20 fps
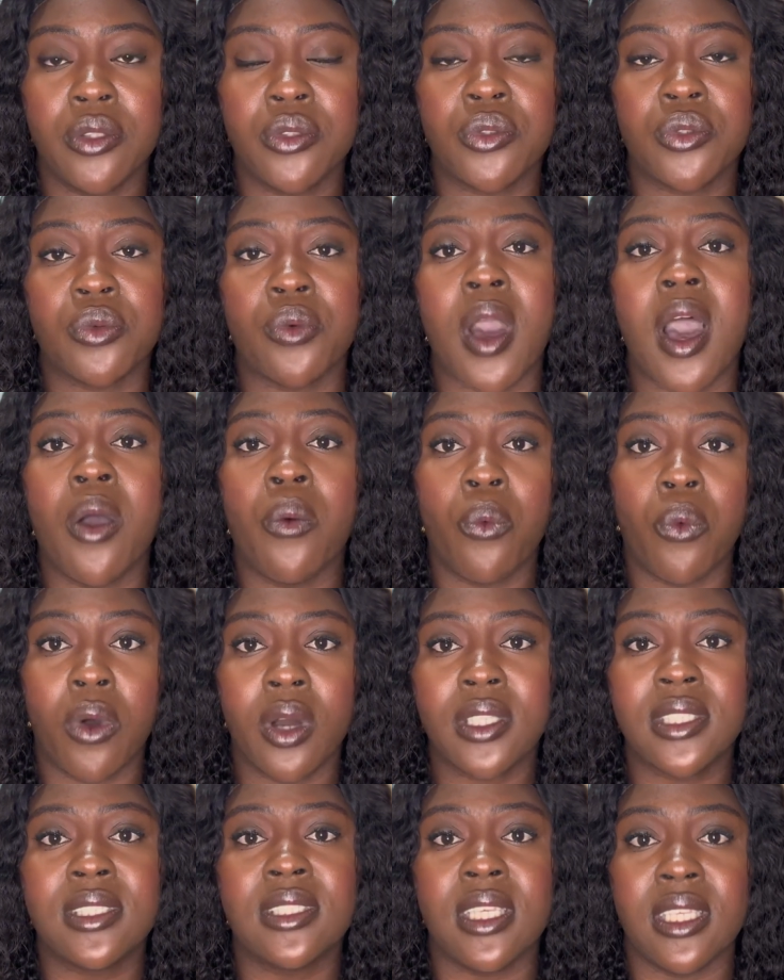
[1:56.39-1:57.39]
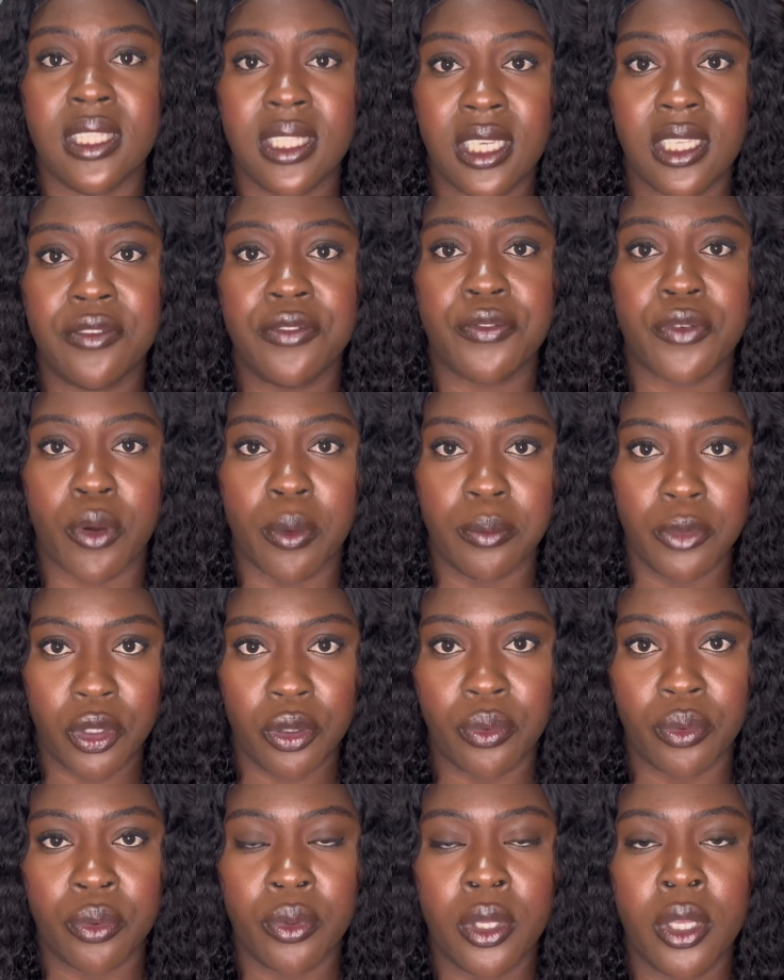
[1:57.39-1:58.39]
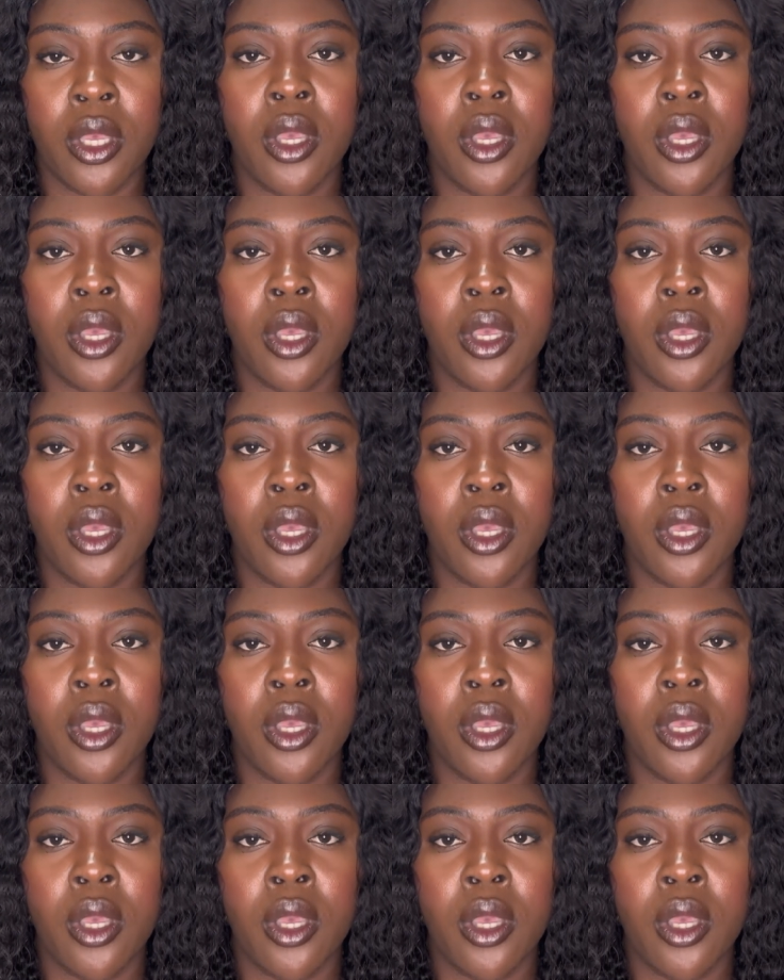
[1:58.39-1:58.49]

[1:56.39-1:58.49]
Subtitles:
to and what they need from you.